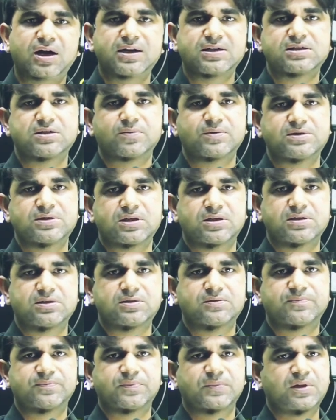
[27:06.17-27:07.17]
substance.
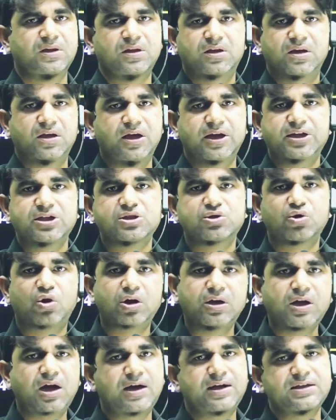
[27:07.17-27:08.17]
It is not
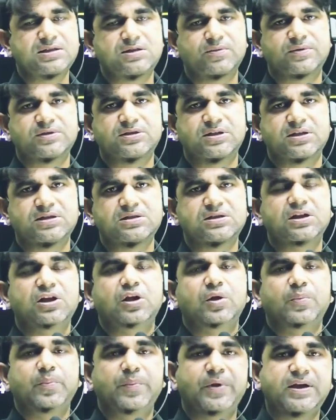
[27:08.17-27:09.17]
hardest substance,
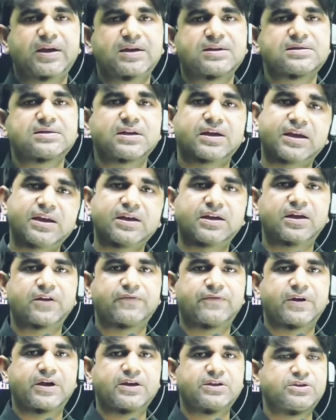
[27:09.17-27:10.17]
because in
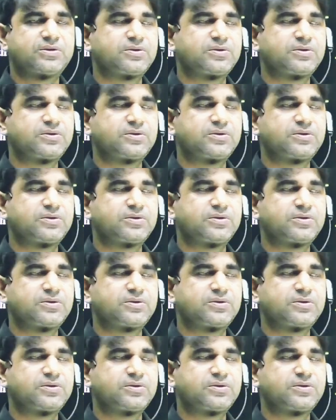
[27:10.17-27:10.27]
graphite